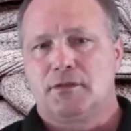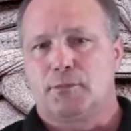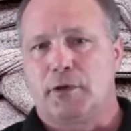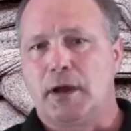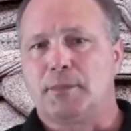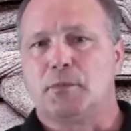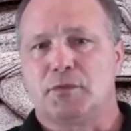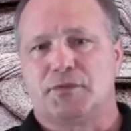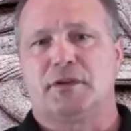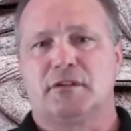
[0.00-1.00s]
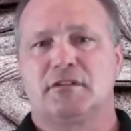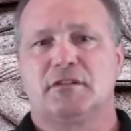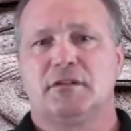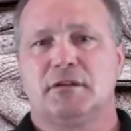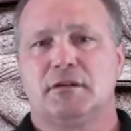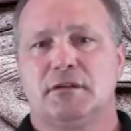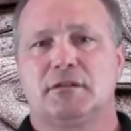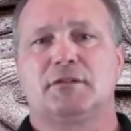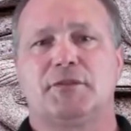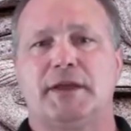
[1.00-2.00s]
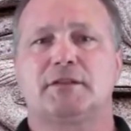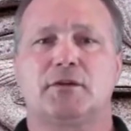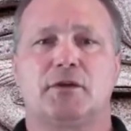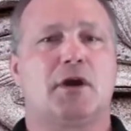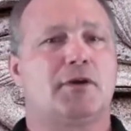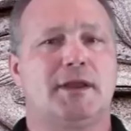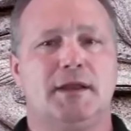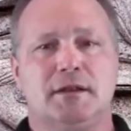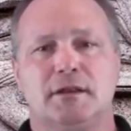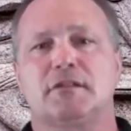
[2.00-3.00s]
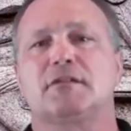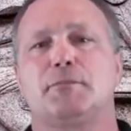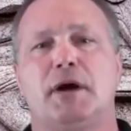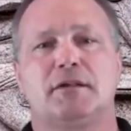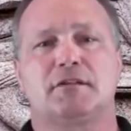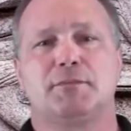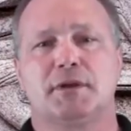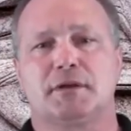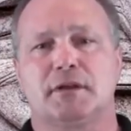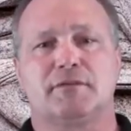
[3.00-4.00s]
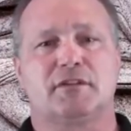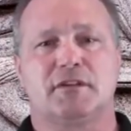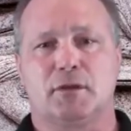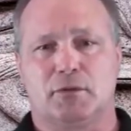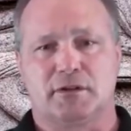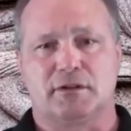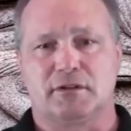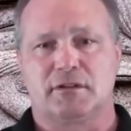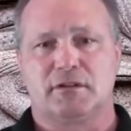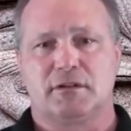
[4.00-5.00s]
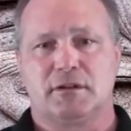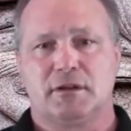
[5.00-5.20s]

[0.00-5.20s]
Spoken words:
The problem with this is that there are endless possibility of sequences,